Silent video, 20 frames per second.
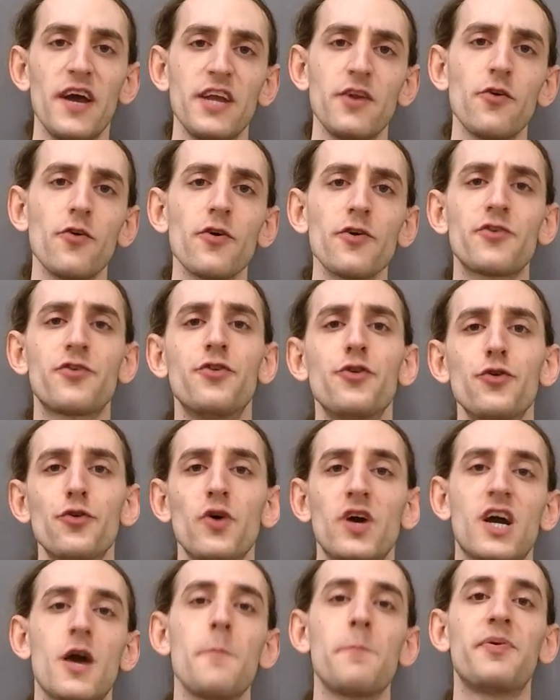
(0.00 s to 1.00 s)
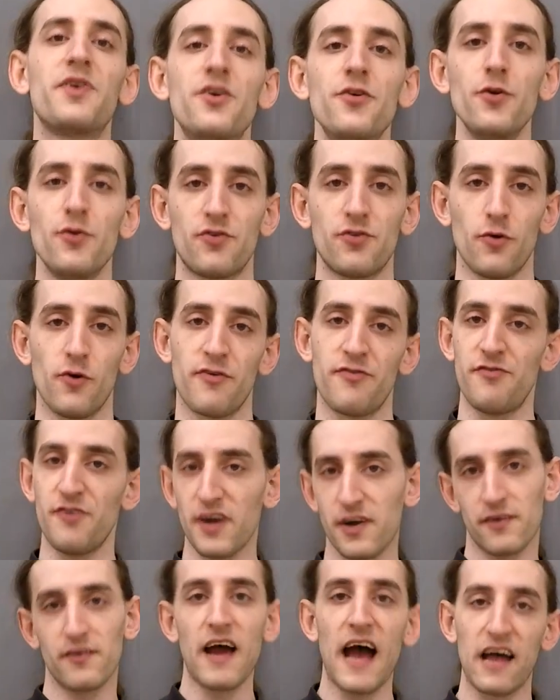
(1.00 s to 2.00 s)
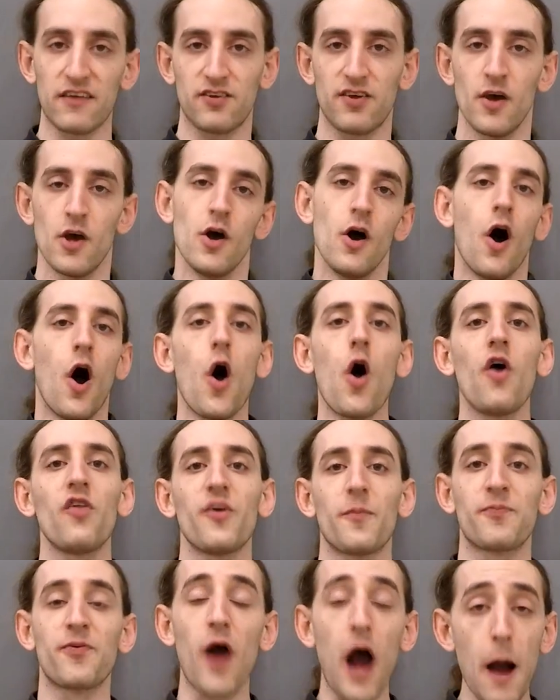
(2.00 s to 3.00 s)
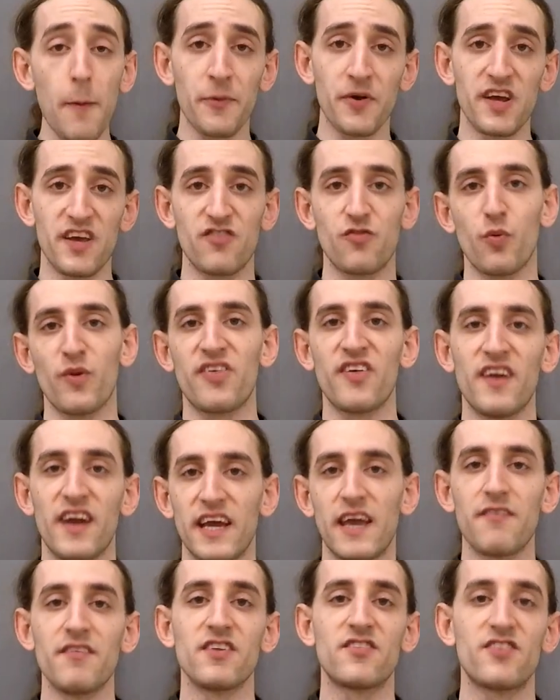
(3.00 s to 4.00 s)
in order to compute or figure out all the properties within a given